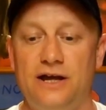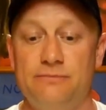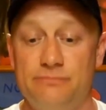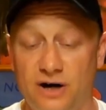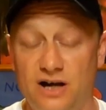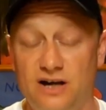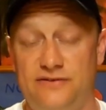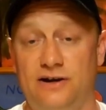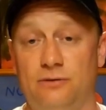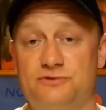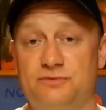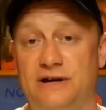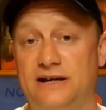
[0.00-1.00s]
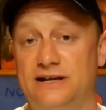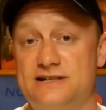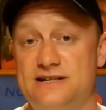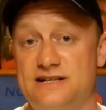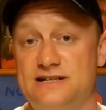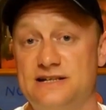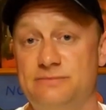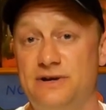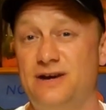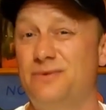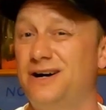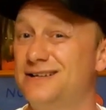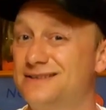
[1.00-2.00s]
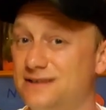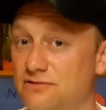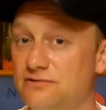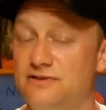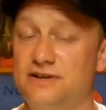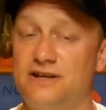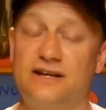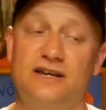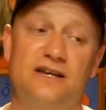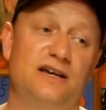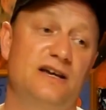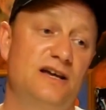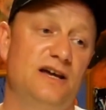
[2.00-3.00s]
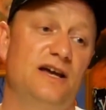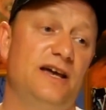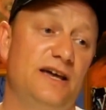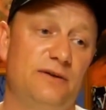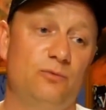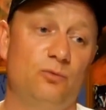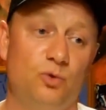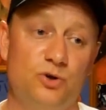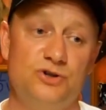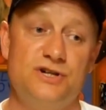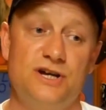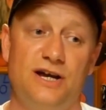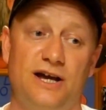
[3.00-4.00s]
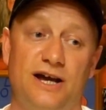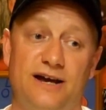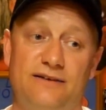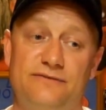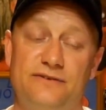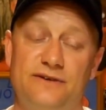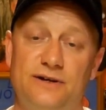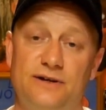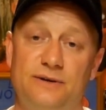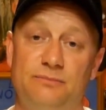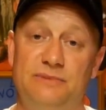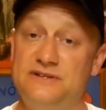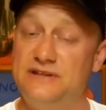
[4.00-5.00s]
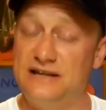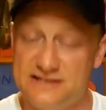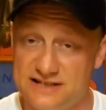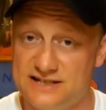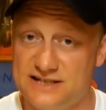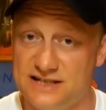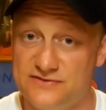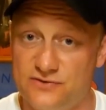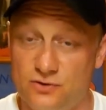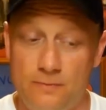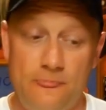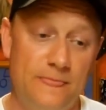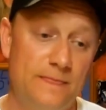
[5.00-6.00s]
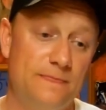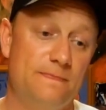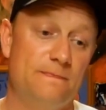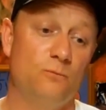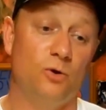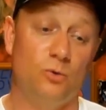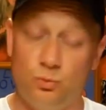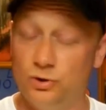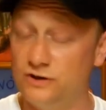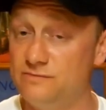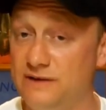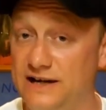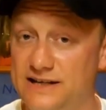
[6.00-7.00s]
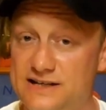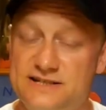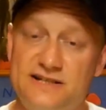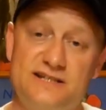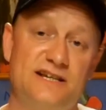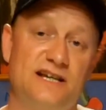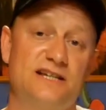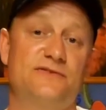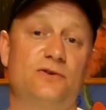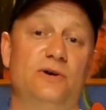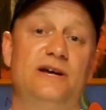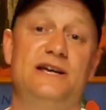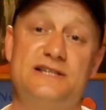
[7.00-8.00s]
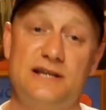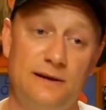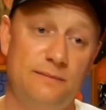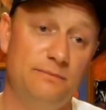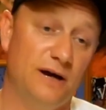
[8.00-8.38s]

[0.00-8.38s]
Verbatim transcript: It might have helped making it sixteen bit, but I don't think it would have been that successful. What would have made it successful is